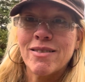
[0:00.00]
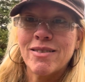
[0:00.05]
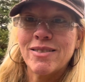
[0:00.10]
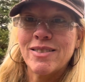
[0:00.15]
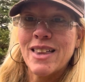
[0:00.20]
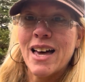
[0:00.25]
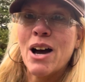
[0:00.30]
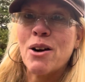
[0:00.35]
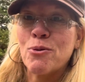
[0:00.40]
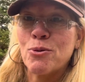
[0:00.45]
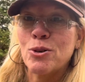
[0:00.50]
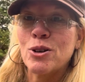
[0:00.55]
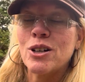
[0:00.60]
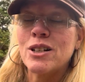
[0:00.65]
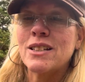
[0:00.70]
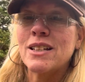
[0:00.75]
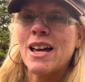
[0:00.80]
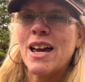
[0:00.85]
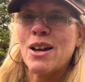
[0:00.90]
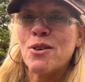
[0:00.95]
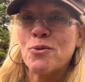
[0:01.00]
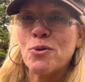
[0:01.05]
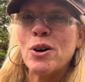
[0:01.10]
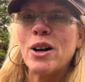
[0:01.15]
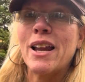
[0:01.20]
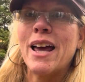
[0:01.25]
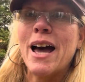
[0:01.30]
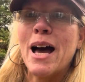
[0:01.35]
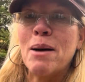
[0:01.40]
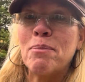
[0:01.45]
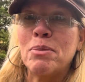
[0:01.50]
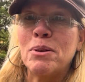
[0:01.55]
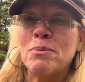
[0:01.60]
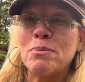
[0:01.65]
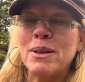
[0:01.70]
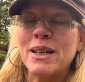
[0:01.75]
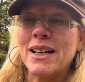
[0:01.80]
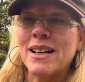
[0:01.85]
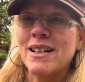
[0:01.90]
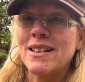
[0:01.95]
that worked and what happened
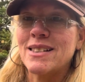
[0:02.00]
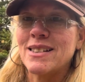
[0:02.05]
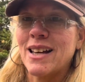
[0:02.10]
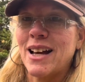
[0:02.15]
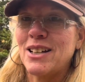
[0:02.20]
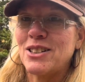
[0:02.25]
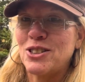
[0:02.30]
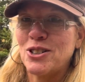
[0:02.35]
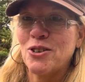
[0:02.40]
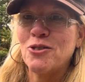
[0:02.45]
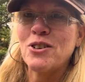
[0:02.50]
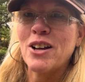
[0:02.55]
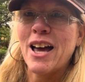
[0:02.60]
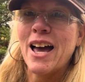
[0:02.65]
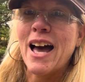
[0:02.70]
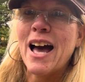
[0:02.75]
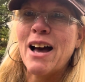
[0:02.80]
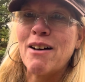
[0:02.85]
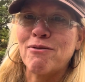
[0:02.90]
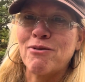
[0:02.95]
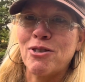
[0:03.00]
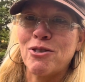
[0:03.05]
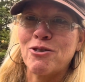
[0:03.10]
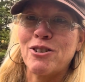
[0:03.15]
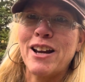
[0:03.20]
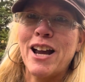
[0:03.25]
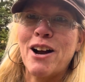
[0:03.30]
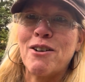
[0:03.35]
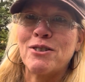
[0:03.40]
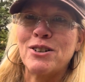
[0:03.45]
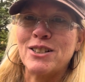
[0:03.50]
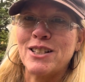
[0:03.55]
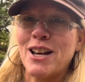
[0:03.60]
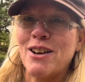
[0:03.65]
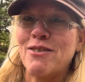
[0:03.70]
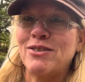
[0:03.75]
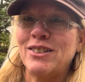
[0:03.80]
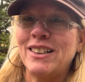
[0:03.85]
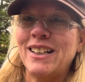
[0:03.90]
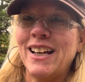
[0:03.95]
because I don't have three hours
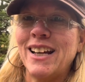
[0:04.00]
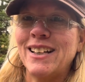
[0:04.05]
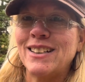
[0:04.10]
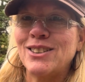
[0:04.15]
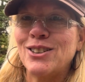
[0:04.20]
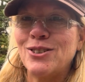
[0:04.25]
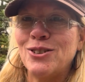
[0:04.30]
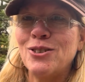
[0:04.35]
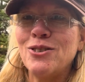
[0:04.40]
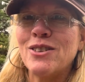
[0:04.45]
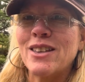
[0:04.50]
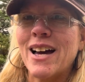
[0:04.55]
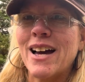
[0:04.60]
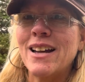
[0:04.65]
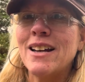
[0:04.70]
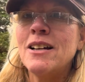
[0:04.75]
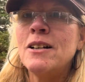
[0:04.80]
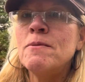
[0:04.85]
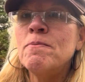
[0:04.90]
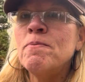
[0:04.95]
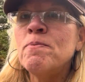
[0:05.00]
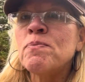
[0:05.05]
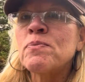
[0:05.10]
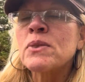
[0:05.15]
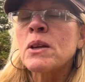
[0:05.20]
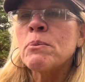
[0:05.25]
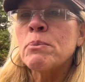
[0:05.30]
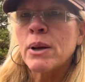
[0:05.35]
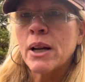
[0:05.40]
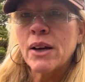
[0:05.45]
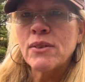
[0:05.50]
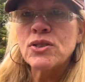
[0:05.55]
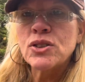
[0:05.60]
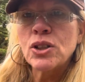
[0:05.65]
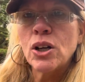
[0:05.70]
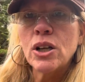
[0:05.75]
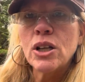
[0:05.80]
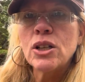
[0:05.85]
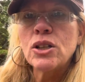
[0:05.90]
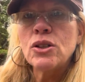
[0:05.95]
every day to do that. But I've
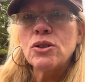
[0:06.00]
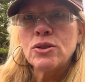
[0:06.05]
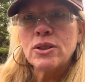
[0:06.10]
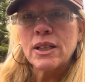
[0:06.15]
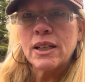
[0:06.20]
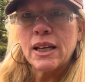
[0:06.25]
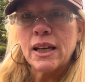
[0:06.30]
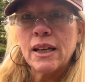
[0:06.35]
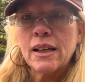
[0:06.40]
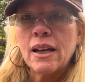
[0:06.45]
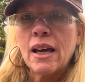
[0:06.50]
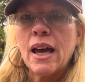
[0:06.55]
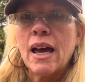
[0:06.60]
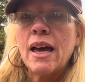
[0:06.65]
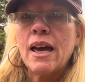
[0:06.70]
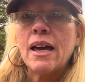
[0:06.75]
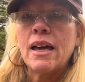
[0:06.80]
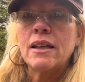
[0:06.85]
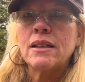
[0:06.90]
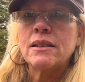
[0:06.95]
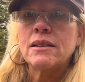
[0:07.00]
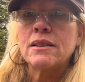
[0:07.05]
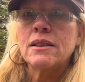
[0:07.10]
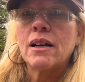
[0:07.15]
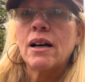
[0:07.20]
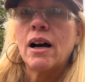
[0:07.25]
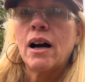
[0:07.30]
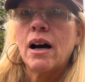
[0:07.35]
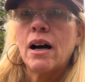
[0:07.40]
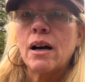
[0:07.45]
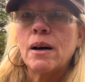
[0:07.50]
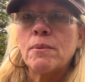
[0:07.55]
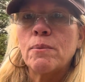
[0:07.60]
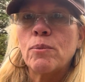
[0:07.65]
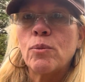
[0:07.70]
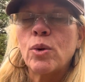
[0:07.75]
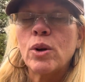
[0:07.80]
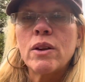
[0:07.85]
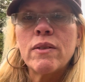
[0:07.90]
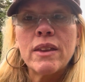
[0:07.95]
started using it. And
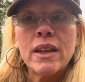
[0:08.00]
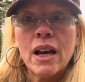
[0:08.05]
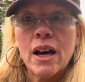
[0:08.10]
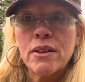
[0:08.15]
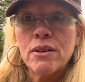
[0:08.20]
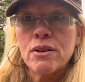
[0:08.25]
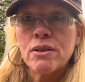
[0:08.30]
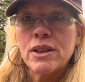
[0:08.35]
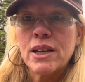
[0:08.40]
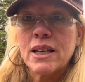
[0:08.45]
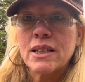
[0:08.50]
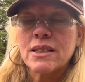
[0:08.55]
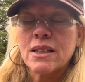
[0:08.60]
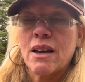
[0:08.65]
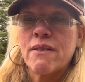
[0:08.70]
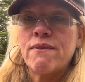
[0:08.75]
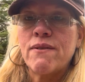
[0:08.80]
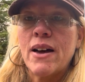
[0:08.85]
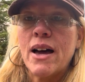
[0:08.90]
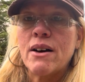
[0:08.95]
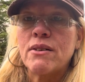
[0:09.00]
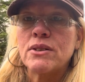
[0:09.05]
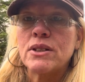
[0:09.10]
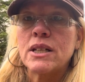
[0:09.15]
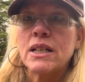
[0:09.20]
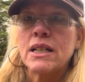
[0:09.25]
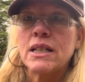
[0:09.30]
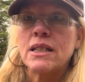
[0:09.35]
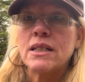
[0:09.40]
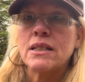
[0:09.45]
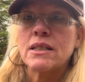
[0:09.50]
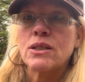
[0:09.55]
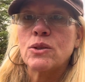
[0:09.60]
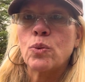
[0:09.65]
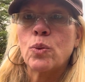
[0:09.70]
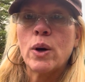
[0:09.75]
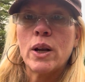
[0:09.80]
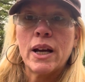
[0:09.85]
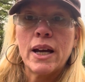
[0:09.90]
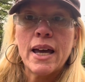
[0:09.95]
um, one of the other things I found is
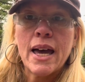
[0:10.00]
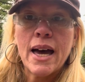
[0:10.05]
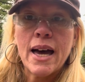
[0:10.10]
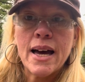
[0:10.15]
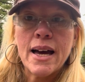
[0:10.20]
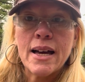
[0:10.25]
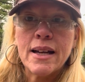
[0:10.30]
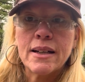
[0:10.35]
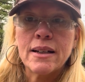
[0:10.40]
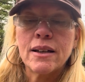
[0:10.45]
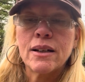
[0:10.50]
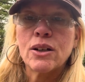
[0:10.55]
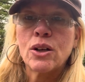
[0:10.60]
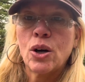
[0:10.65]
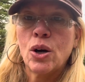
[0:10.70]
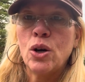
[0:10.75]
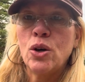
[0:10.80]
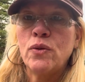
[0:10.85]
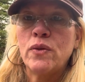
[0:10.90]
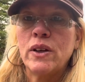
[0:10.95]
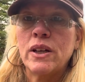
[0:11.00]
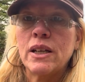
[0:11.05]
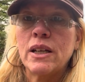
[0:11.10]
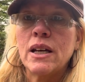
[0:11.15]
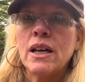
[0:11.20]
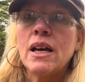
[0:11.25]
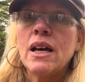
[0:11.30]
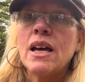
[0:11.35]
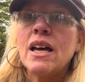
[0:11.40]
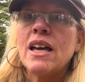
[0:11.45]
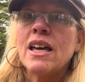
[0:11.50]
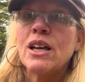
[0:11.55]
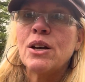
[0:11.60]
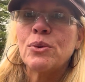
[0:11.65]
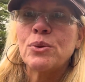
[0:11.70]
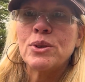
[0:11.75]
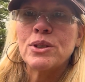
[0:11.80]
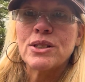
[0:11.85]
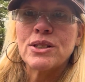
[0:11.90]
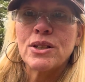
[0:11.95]
when I had COVID, it
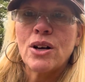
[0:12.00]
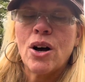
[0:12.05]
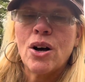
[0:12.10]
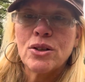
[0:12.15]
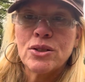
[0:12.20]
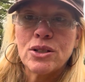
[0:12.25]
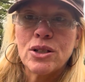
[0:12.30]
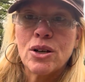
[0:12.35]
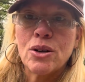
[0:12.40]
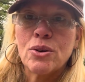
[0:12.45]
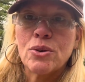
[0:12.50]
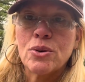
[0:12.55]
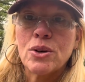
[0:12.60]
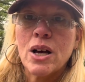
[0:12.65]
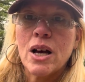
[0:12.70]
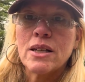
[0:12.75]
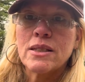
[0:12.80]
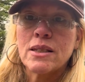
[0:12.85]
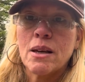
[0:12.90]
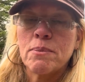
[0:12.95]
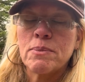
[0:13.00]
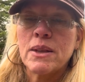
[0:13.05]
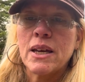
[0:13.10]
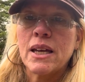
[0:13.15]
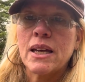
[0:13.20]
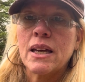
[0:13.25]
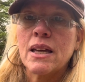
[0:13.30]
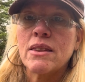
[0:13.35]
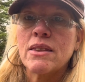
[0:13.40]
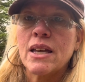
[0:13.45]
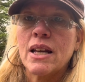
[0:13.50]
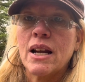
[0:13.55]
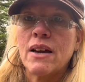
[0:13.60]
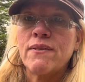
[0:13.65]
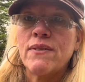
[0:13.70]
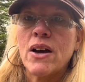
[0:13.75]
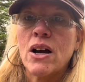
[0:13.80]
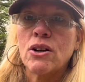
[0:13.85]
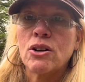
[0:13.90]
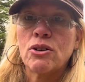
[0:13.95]
was also something that I
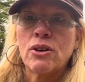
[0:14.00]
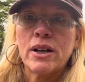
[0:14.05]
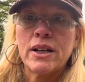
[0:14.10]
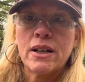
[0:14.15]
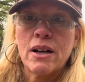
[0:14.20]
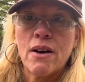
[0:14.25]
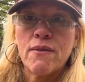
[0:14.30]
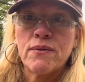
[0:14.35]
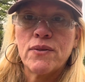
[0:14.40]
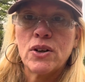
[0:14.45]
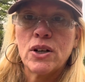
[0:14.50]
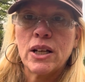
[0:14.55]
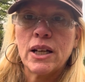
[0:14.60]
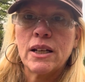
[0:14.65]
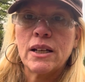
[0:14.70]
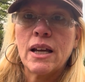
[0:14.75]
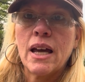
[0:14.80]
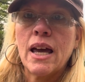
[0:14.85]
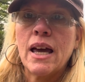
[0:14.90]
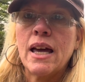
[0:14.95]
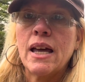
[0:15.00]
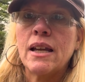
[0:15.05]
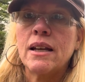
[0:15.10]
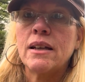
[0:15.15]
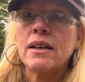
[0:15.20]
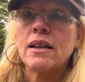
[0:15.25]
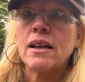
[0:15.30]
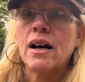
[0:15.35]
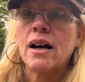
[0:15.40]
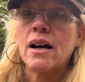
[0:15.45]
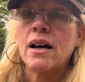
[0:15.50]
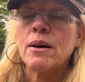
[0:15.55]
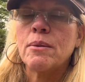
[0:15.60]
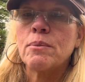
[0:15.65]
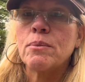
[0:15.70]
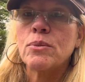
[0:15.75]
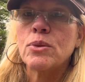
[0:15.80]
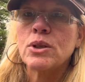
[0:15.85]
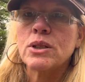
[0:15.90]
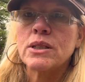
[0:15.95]
found great comfort in and
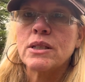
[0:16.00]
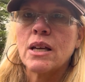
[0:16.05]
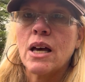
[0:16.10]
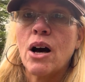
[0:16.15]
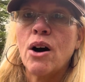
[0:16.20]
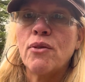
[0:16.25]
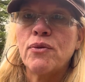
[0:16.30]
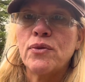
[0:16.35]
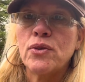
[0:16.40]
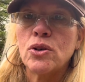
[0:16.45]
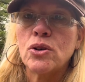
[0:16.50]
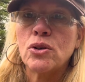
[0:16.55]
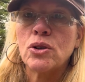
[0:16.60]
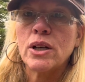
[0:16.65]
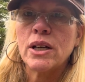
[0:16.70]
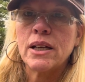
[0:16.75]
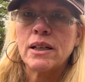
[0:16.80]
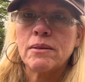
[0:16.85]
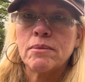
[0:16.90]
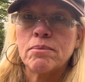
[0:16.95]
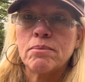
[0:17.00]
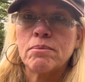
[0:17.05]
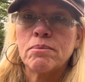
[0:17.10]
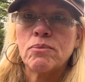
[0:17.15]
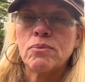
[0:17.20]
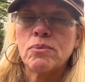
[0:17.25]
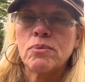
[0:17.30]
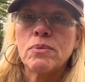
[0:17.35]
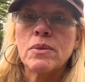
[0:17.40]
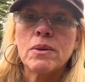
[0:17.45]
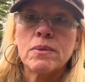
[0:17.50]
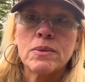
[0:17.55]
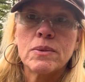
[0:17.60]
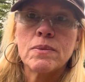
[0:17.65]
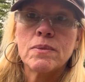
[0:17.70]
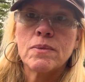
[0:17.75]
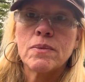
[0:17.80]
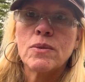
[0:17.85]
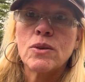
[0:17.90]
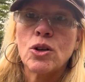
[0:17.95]
um, was helpful in
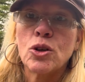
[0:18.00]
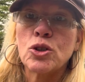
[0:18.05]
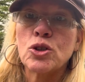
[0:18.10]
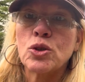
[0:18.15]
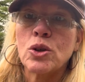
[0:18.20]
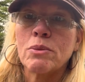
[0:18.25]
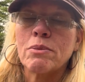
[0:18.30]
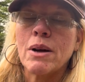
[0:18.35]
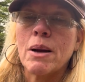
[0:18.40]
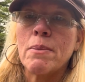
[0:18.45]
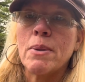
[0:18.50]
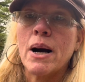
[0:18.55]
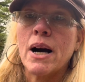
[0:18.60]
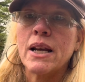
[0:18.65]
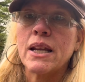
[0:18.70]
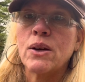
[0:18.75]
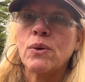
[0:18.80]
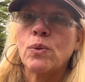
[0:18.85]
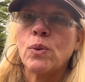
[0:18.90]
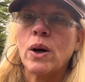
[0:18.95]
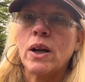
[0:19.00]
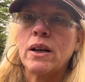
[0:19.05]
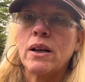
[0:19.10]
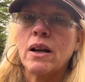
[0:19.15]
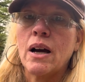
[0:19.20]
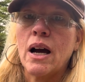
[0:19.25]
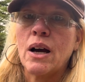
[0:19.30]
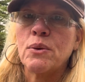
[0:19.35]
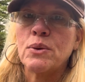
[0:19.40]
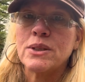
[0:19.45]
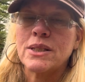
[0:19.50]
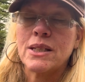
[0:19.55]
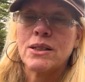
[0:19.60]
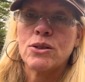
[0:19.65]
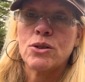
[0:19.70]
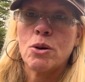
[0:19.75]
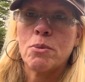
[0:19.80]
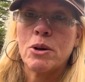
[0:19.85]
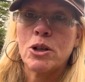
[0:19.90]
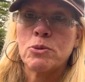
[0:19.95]
nurturing my body when I was in
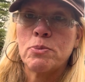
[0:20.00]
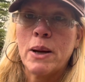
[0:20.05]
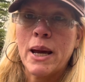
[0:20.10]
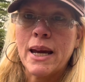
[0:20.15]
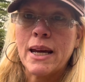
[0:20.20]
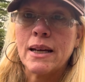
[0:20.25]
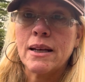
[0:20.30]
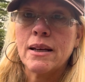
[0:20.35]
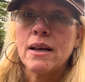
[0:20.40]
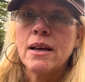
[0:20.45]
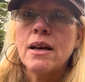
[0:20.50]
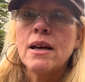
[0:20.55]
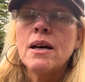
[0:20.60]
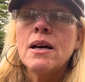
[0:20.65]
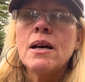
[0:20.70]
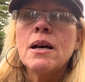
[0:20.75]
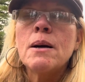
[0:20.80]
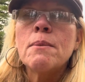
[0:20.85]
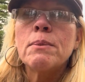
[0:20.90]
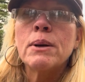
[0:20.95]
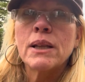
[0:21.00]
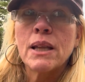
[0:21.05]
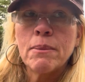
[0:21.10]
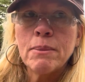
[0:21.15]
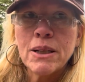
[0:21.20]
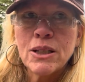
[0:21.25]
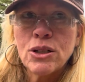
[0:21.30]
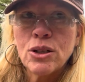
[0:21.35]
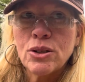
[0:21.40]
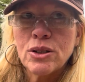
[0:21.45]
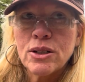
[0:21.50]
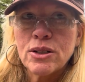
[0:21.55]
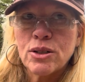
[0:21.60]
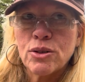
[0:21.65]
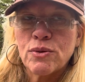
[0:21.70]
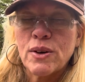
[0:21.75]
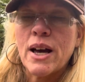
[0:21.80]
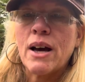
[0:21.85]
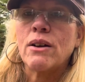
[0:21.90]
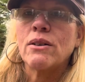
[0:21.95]
so much pain. But let me turn this
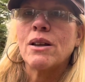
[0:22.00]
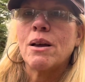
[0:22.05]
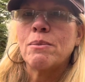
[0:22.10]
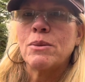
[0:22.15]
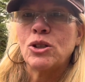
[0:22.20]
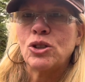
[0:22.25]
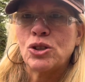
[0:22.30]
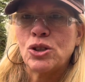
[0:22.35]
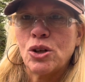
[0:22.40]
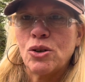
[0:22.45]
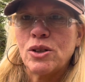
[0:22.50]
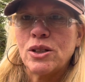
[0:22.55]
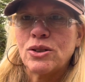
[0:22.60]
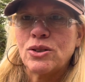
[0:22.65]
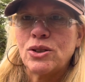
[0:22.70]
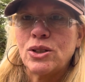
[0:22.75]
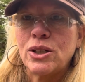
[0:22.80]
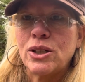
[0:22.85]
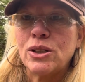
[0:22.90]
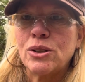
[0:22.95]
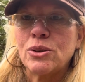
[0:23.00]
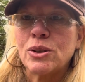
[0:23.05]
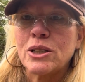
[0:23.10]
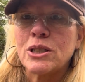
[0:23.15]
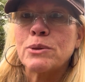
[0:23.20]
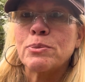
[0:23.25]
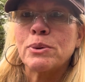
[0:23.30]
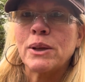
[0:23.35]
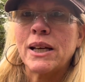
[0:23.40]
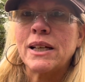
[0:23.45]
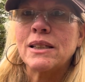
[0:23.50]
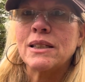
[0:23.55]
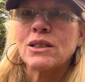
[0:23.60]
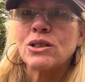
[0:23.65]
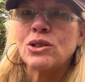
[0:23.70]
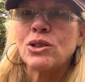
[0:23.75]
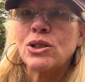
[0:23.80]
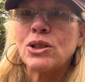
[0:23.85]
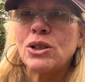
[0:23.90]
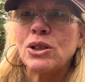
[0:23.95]
around. Let me show this to you, explain this
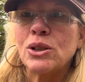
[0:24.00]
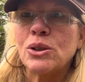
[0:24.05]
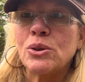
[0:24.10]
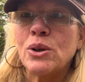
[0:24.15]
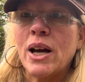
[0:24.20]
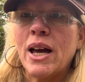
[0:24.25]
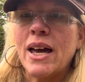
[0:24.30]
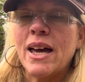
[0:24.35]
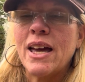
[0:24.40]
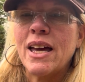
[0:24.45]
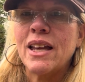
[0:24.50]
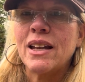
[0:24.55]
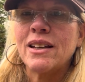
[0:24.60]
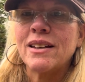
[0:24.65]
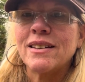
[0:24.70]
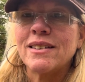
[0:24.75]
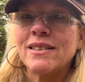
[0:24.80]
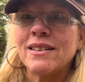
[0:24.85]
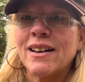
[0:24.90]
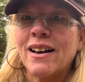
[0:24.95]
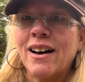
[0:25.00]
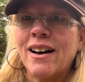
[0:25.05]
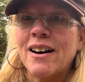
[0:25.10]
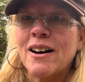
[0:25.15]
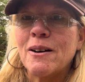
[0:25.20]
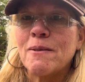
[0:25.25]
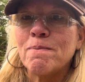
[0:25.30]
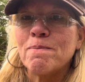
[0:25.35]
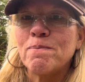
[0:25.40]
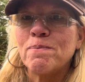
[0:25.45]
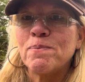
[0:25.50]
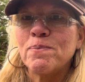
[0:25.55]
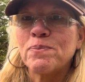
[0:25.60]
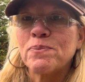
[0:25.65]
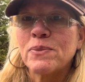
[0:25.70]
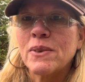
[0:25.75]
to you, and um,